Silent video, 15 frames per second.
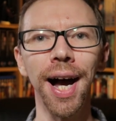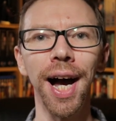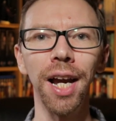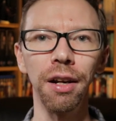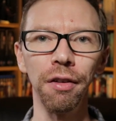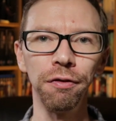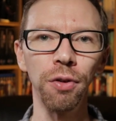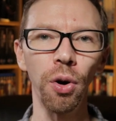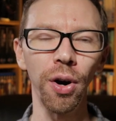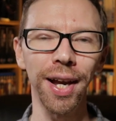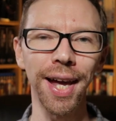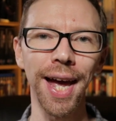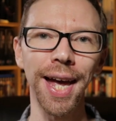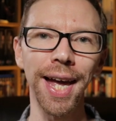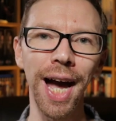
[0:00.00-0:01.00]
and a
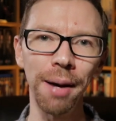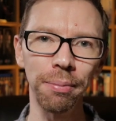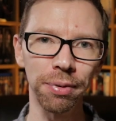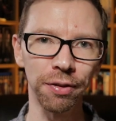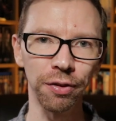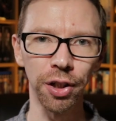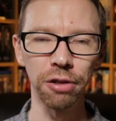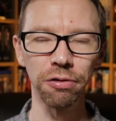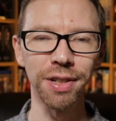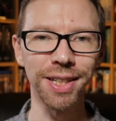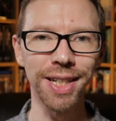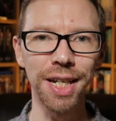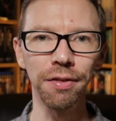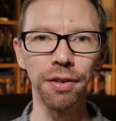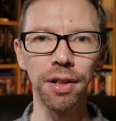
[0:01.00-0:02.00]
4K amplifier
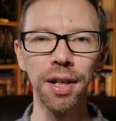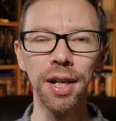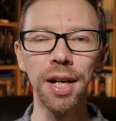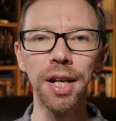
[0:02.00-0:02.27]
receiver.